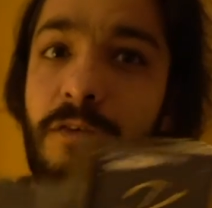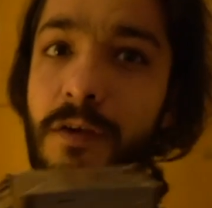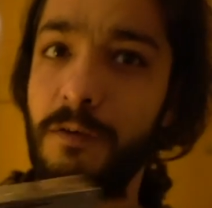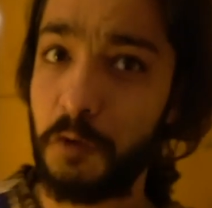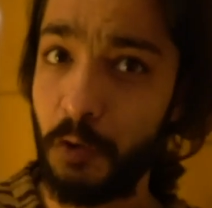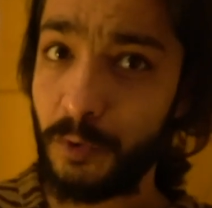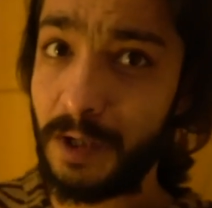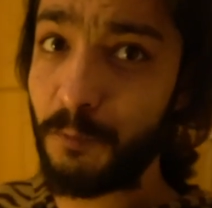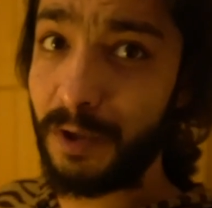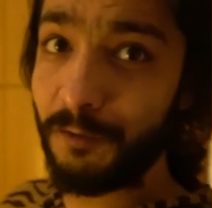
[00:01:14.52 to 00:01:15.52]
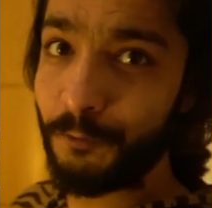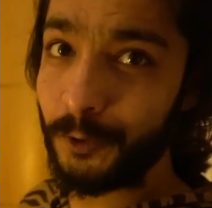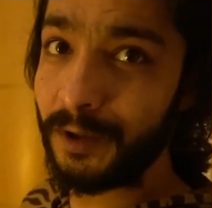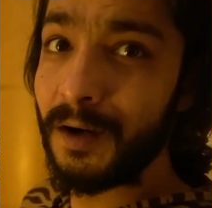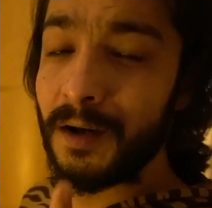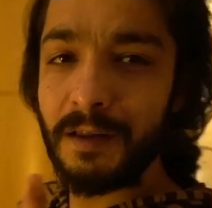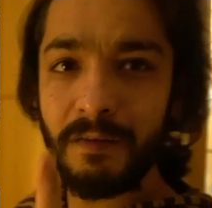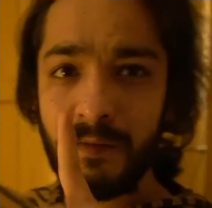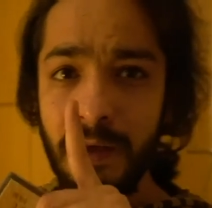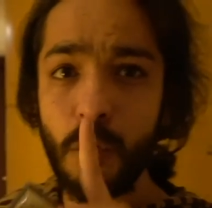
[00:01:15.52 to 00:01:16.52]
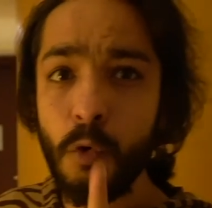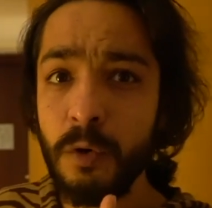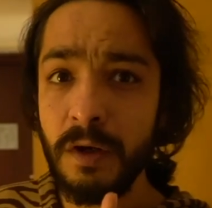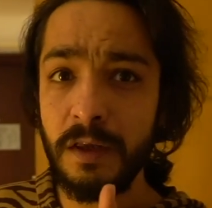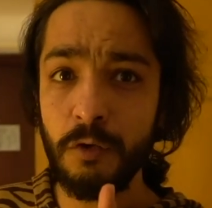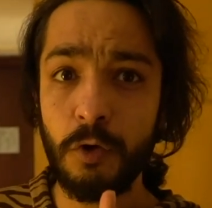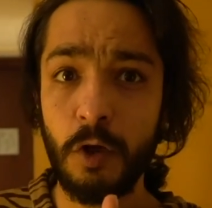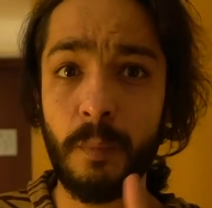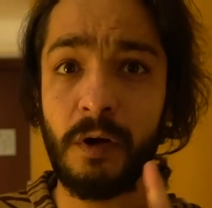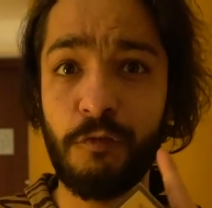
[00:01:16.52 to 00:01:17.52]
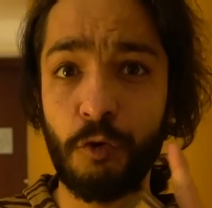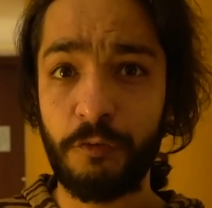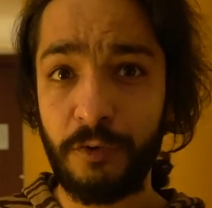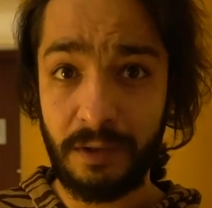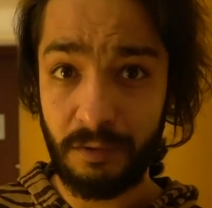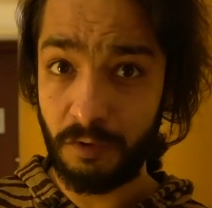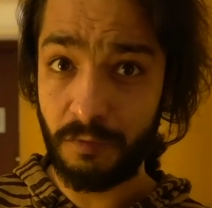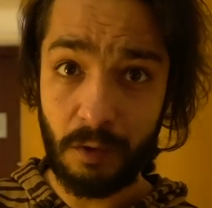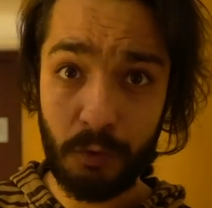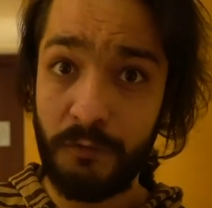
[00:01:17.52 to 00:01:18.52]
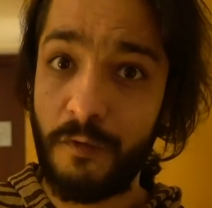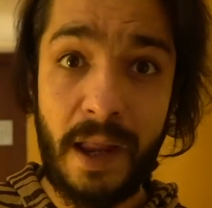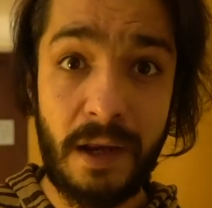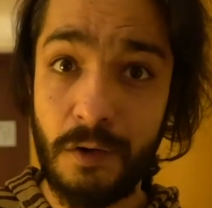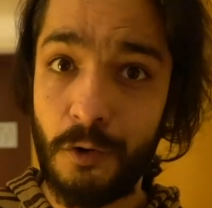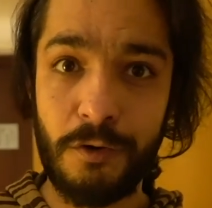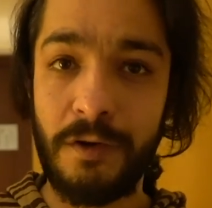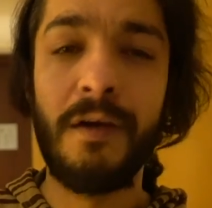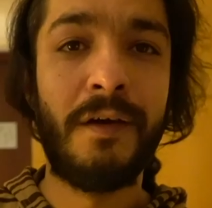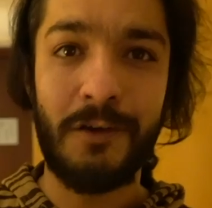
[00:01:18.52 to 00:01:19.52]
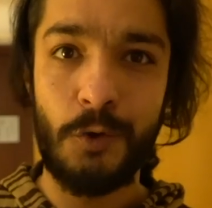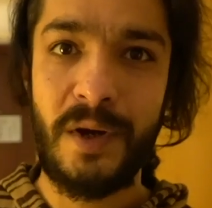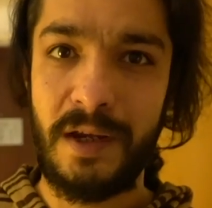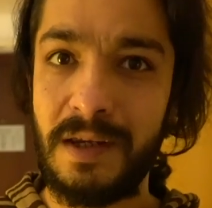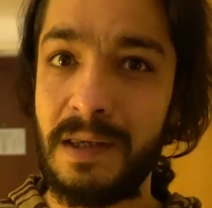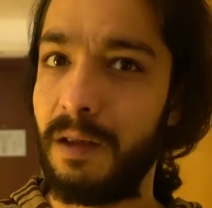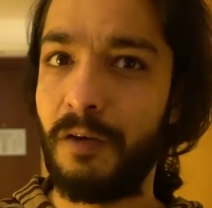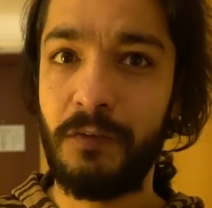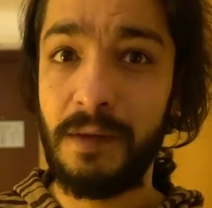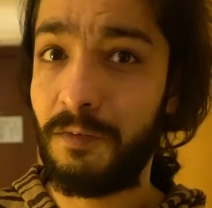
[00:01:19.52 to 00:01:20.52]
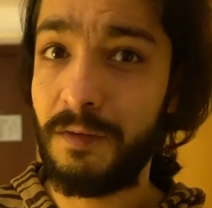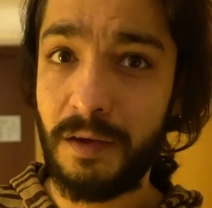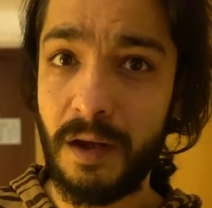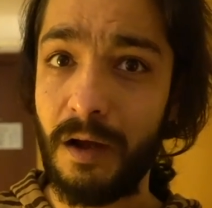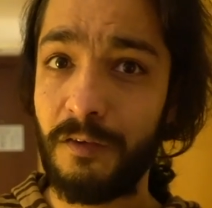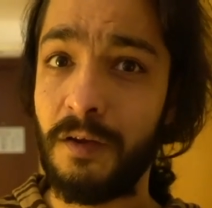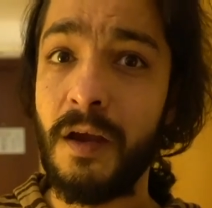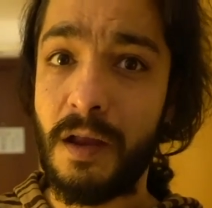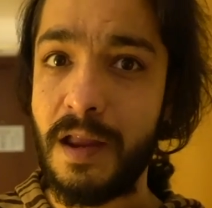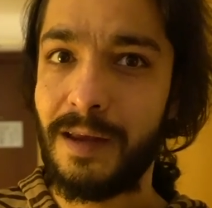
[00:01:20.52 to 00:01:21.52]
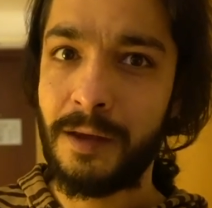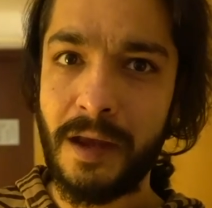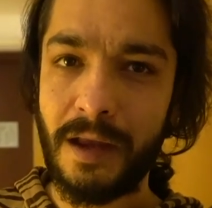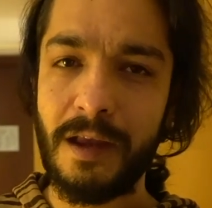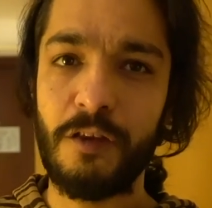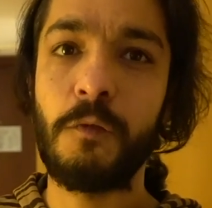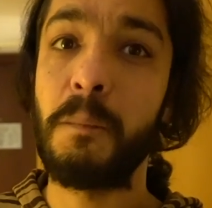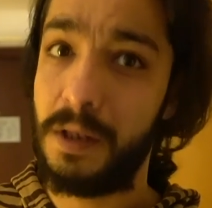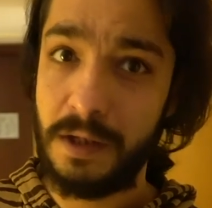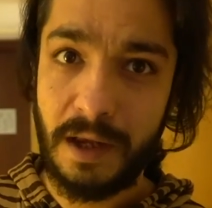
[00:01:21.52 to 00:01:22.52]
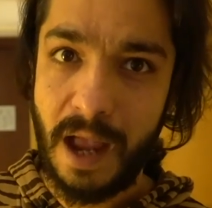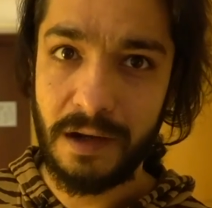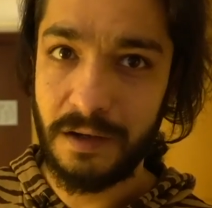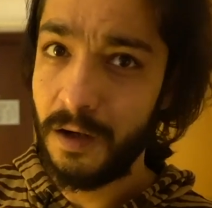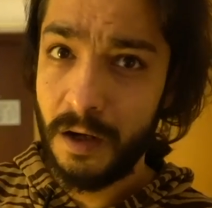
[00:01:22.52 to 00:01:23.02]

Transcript: the reviewer I'm waiting for is the only YouTuber for fragrances I can find on UAE. It's Nixon Diaz, aka Smelly Cat.